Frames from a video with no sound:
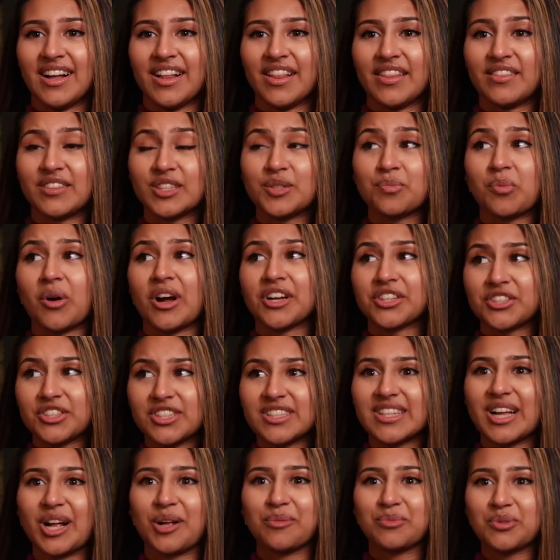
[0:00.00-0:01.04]
This project has
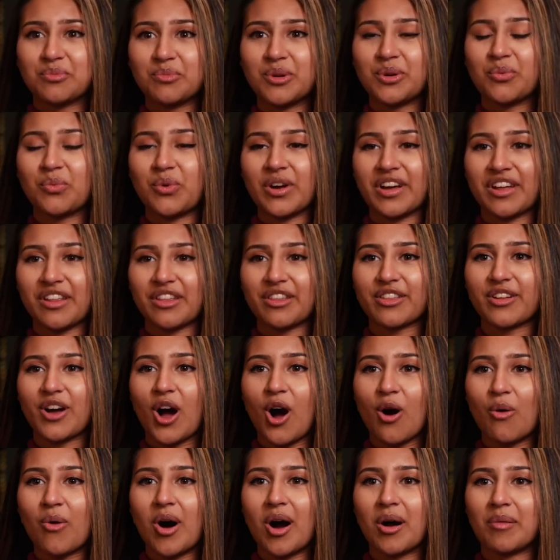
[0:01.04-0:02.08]
helped me with
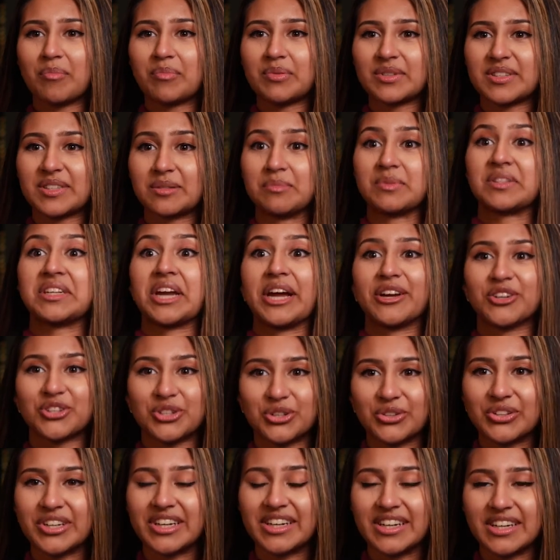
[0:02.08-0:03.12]
co-op
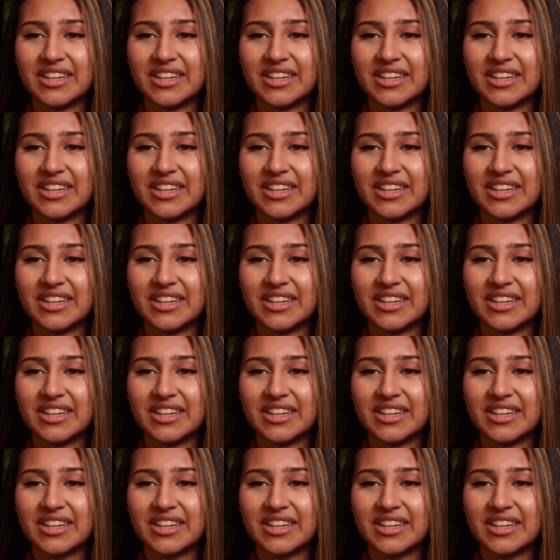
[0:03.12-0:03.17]
substantially.